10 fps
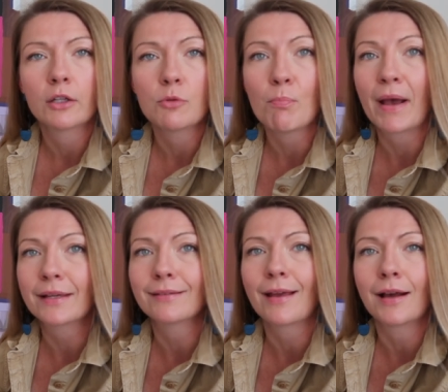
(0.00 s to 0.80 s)

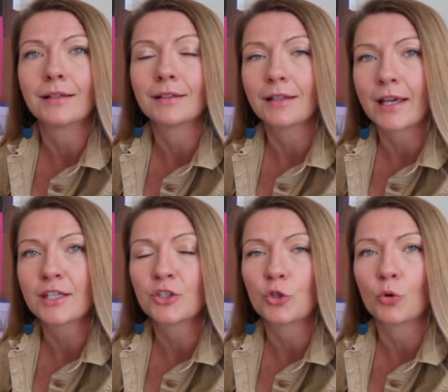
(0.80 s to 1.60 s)
might not
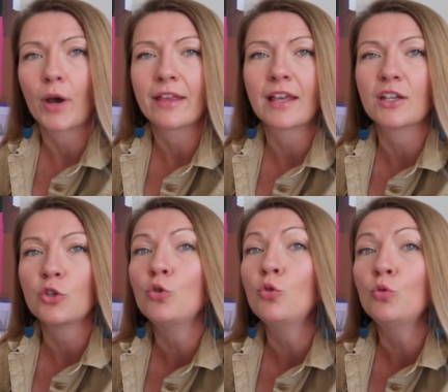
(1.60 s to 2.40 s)
like you and that
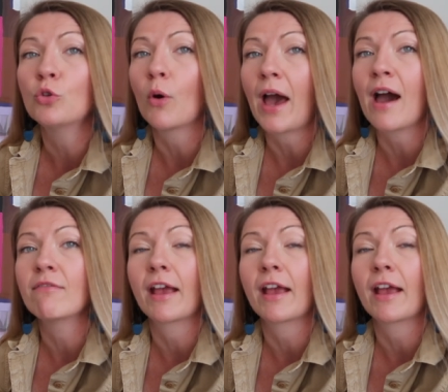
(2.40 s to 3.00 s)
you don't have